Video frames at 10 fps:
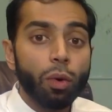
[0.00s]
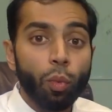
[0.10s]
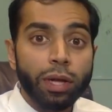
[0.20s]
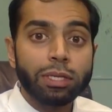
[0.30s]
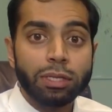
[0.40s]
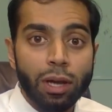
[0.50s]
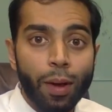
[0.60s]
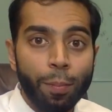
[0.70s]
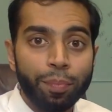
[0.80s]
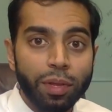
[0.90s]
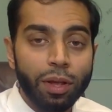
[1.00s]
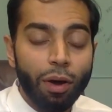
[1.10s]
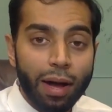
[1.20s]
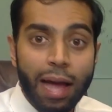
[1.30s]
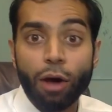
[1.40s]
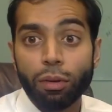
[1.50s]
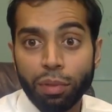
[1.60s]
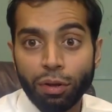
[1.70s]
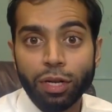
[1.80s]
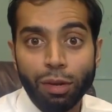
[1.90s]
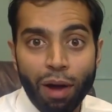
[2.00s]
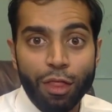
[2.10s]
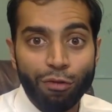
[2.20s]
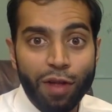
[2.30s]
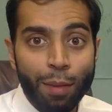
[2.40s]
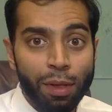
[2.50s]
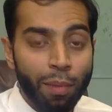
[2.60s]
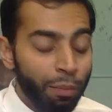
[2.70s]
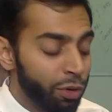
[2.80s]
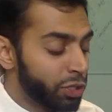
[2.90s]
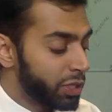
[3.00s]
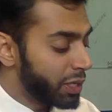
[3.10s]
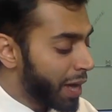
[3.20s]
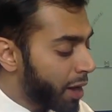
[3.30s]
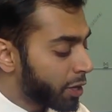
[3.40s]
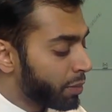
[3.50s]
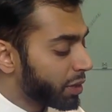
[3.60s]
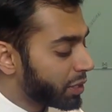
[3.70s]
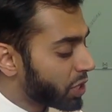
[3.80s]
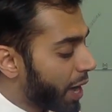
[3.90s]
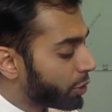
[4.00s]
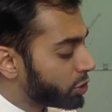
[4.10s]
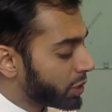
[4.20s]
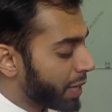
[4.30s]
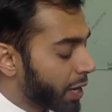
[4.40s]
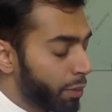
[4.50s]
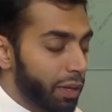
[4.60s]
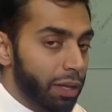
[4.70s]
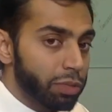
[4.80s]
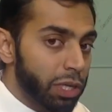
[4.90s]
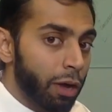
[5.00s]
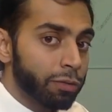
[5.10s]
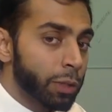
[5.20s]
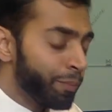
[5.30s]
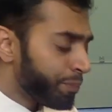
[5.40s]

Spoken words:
with some accountability by their family members, to document, the child should document themselves.